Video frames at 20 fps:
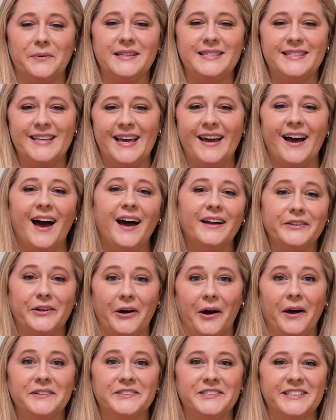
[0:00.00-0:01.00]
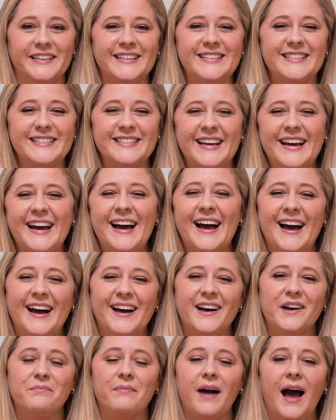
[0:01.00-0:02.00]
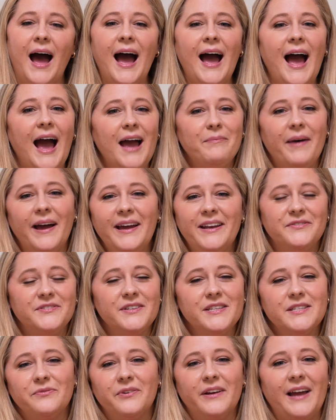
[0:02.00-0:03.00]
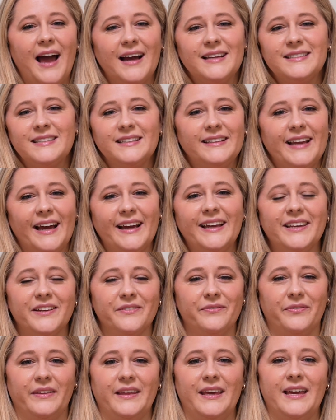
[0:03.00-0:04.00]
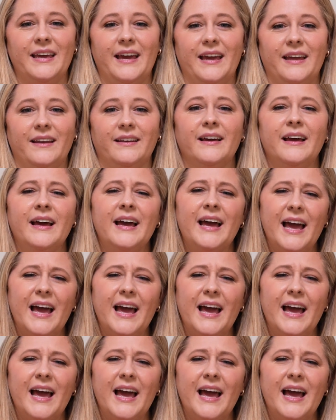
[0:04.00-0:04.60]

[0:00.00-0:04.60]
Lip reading: would say, unconscious, I might have just reacted negatively and